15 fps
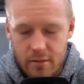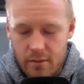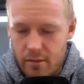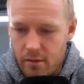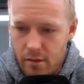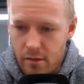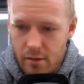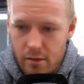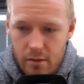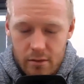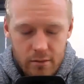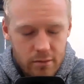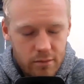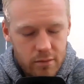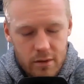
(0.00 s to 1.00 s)

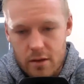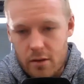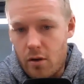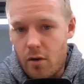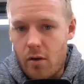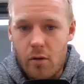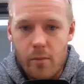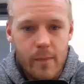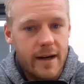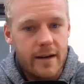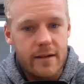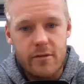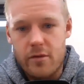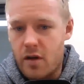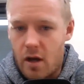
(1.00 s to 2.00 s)
all
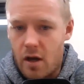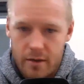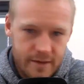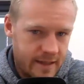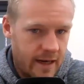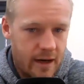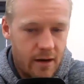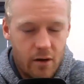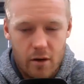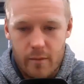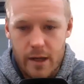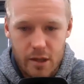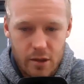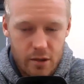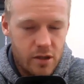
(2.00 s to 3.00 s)
manner of content out on
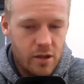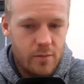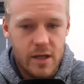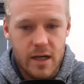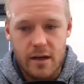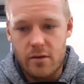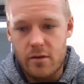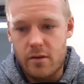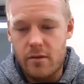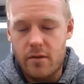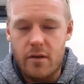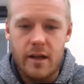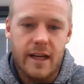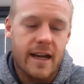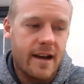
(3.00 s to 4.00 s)
my YouTube
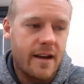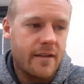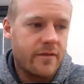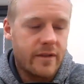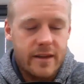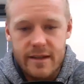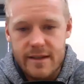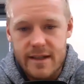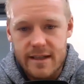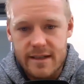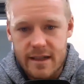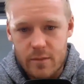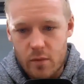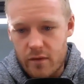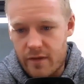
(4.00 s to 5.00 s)
channel. Again, everything's
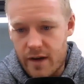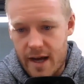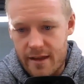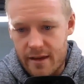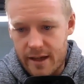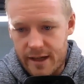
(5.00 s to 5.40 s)
accessible via the